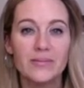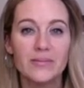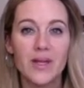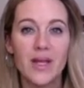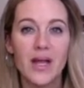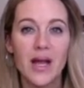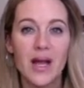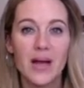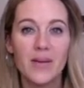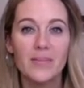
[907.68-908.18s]

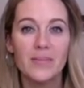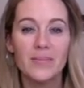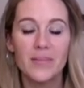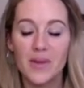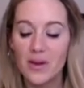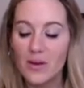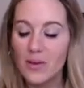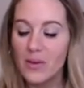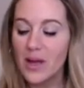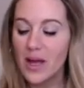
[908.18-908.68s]
Yeah.
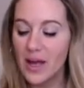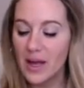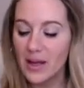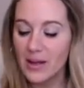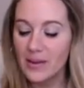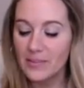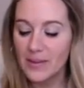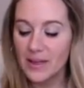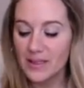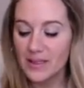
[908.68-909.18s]

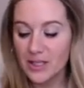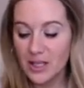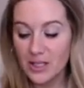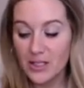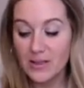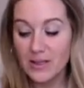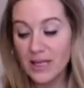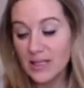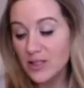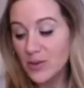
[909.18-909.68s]
Okay, that's
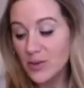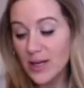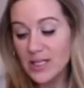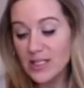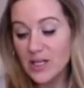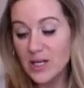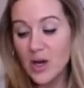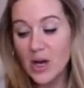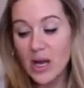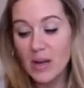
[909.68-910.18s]
good. That's great
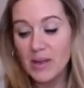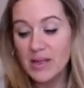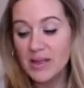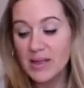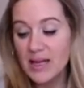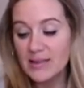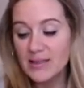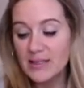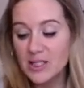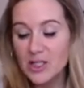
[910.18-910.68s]
to know. I mean,
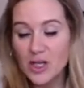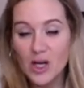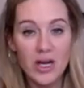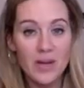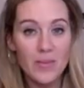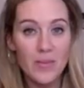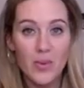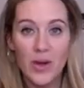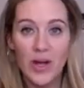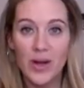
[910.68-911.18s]
that's a
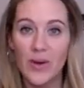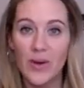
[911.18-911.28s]
starting point,